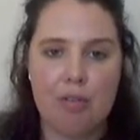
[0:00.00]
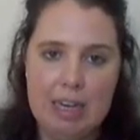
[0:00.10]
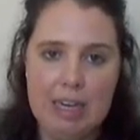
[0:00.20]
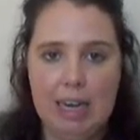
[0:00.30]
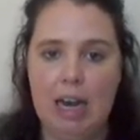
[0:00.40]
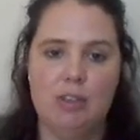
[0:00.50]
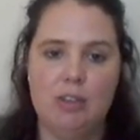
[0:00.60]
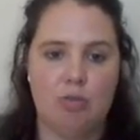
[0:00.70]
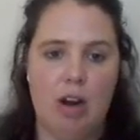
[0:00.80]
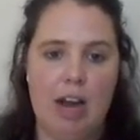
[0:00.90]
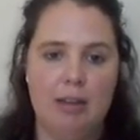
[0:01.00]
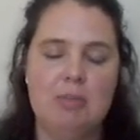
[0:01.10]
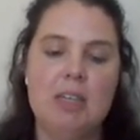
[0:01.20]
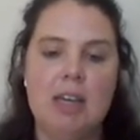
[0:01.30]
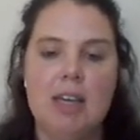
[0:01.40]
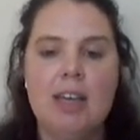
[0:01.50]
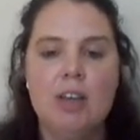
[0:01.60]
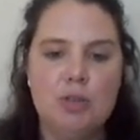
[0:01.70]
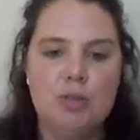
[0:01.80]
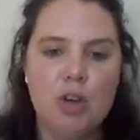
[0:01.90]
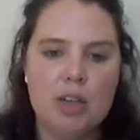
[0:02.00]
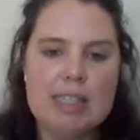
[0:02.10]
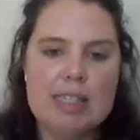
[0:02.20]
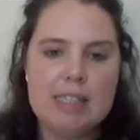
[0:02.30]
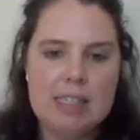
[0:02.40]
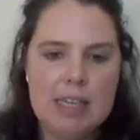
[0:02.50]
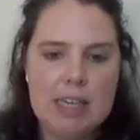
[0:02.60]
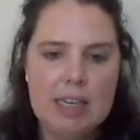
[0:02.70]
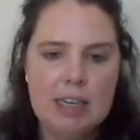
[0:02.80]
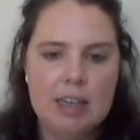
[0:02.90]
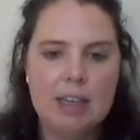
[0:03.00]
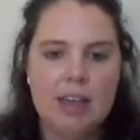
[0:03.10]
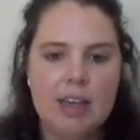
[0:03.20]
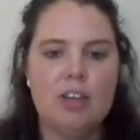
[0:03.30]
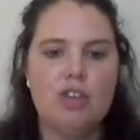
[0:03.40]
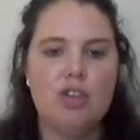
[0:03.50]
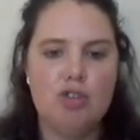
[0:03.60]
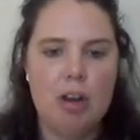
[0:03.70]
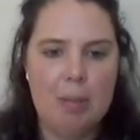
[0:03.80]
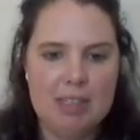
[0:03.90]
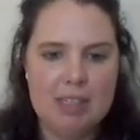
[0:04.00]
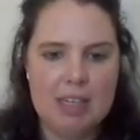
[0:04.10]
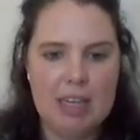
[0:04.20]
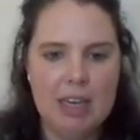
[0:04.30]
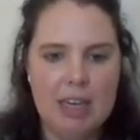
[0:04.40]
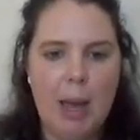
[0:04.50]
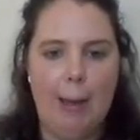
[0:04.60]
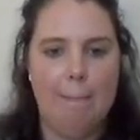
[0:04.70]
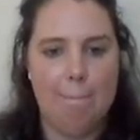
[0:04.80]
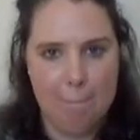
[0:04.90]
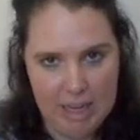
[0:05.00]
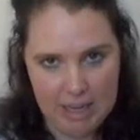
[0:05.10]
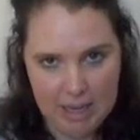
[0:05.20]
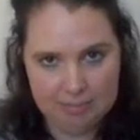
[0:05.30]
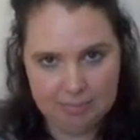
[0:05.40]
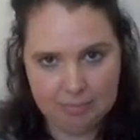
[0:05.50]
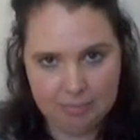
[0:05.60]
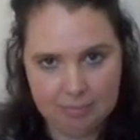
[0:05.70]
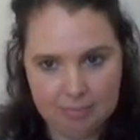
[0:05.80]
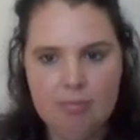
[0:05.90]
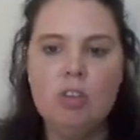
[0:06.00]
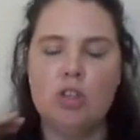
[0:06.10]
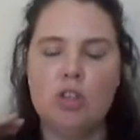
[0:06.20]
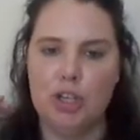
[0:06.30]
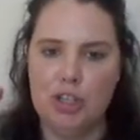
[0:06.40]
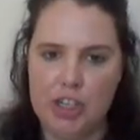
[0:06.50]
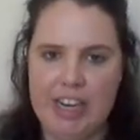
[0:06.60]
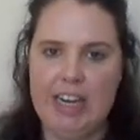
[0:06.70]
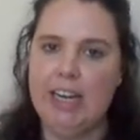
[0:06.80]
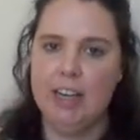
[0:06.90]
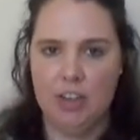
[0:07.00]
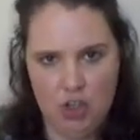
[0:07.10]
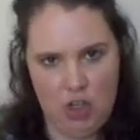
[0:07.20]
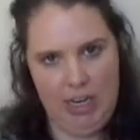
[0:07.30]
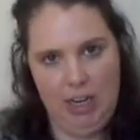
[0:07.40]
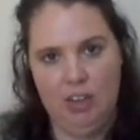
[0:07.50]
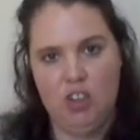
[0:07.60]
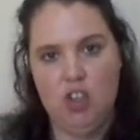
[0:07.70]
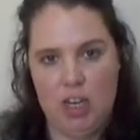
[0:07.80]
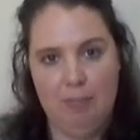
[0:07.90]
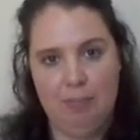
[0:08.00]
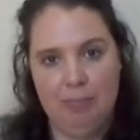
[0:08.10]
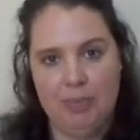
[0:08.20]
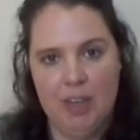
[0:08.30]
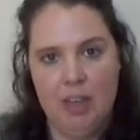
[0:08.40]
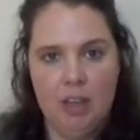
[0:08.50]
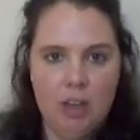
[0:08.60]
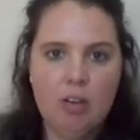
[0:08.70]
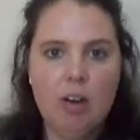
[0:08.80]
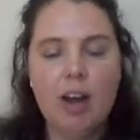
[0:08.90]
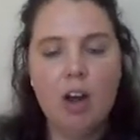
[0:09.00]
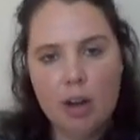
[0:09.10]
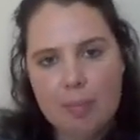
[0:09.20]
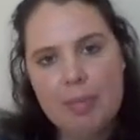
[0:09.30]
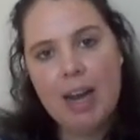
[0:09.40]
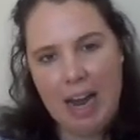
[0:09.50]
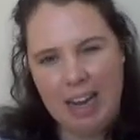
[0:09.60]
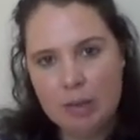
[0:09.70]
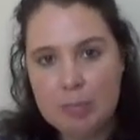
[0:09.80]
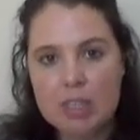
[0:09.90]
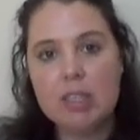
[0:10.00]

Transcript: three lines rhymed. You've got C, extremity, me. So G, G, G. Right, I hope that helps